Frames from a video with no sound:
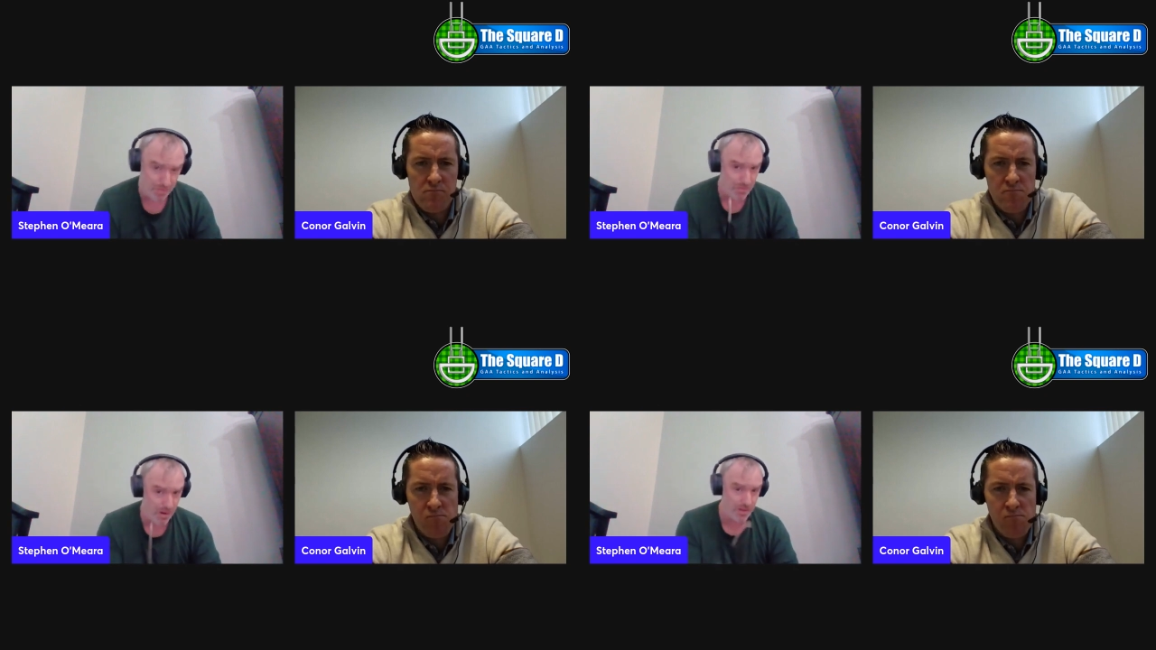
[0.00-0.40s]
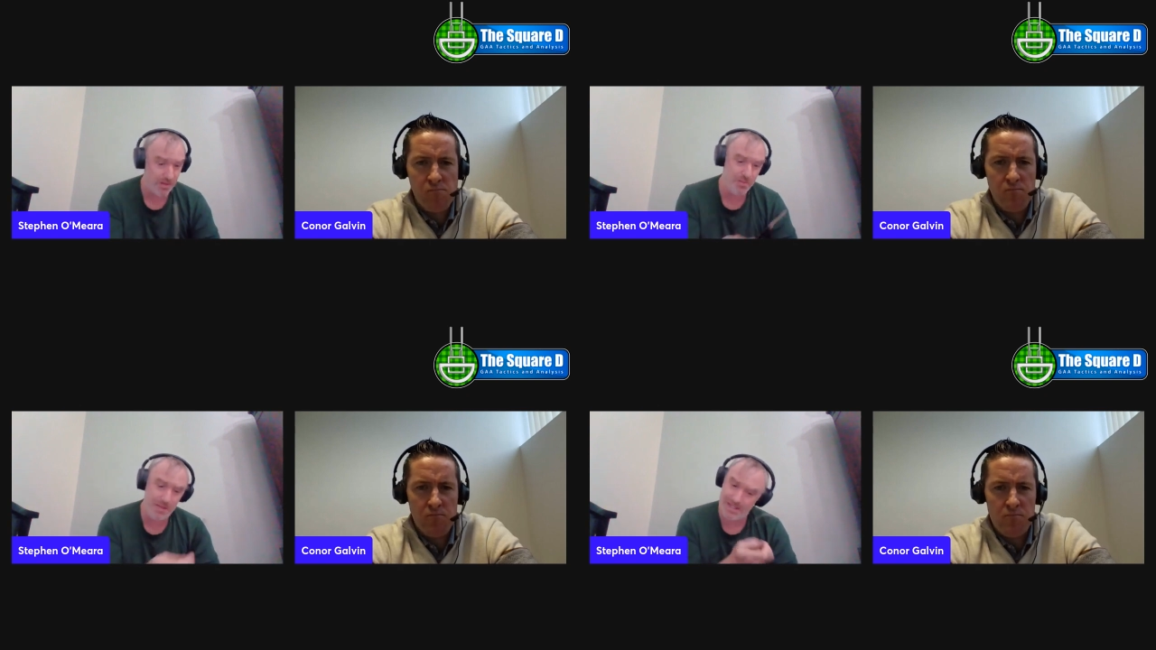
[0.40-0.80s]
Speaker 1: and Monaghan
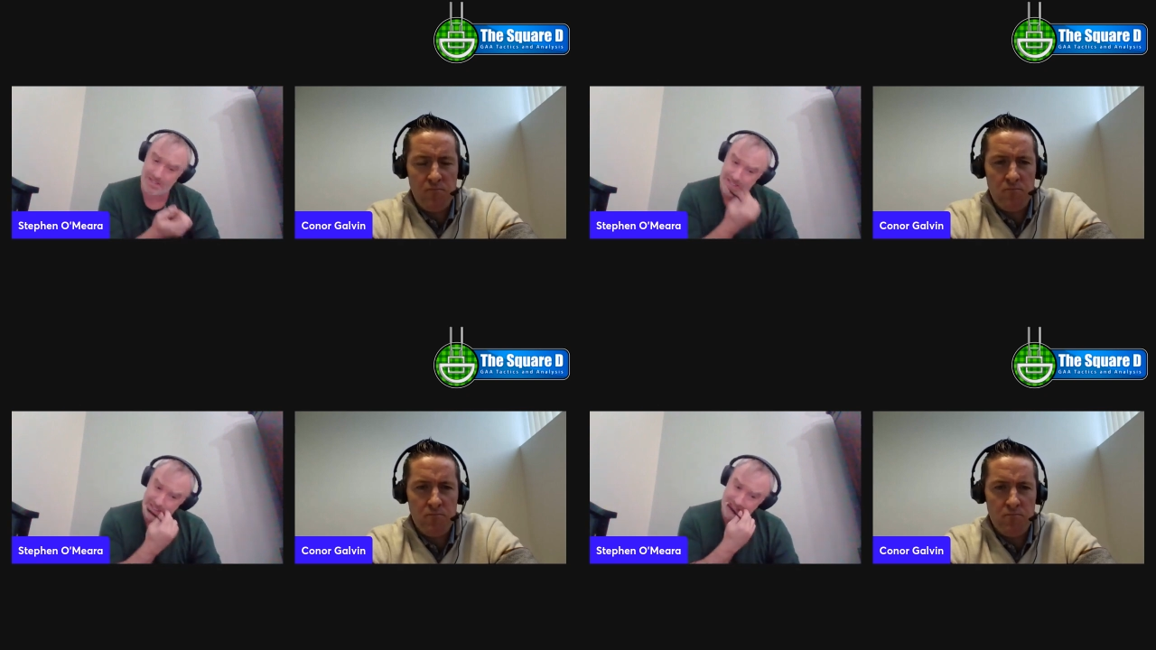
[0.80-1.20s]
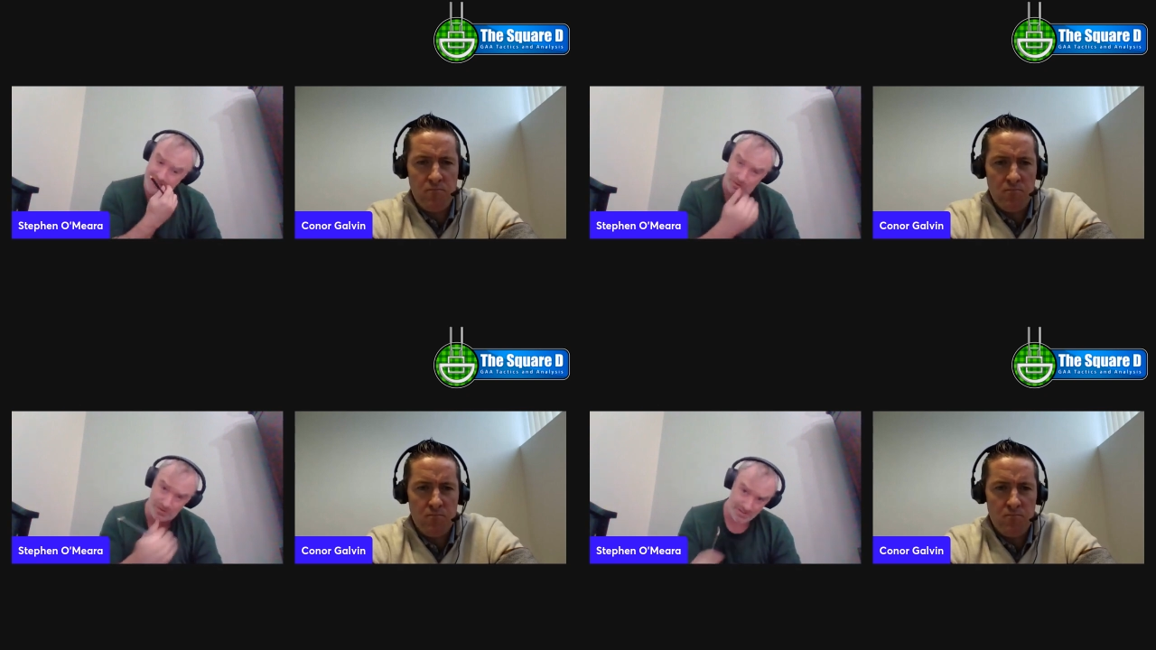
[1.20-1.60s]
have been an Achilles
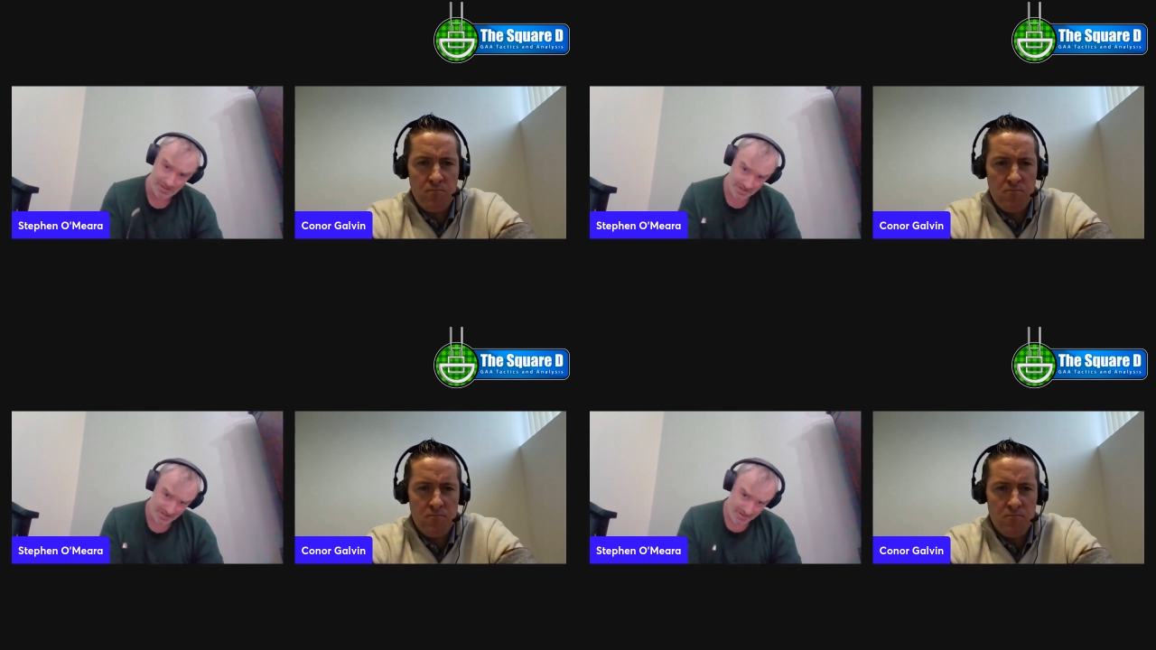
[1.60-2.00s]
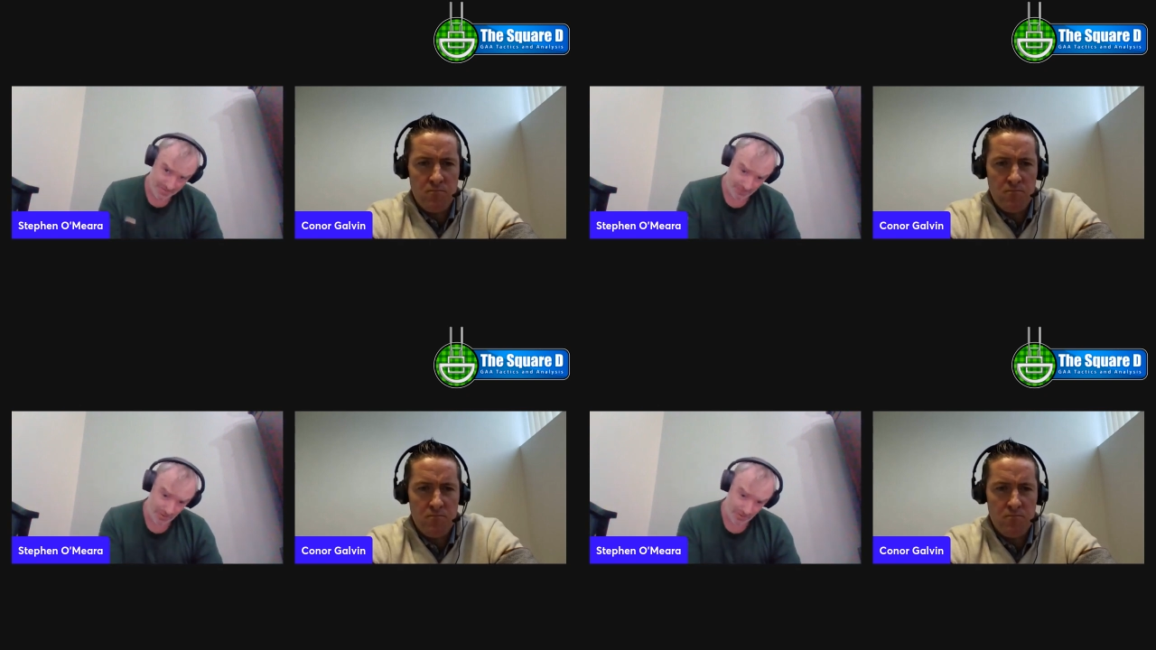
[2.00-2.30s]
for for